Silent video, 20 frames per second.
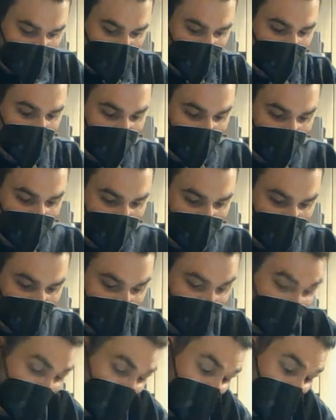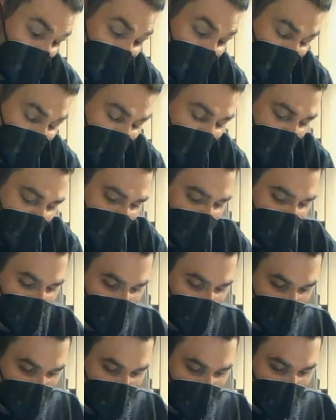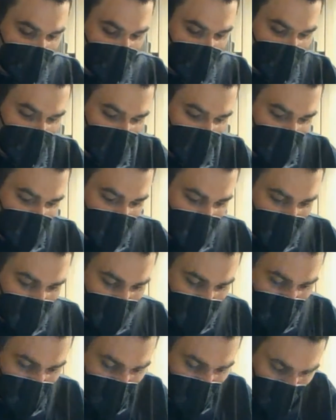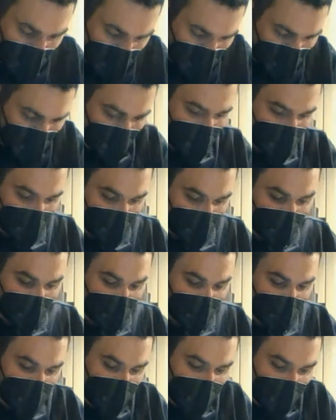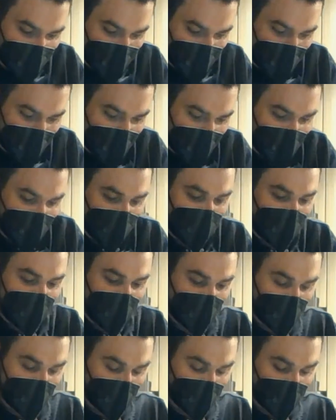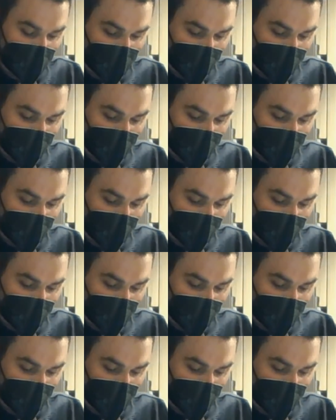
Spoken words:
That is our job, to create that space for people.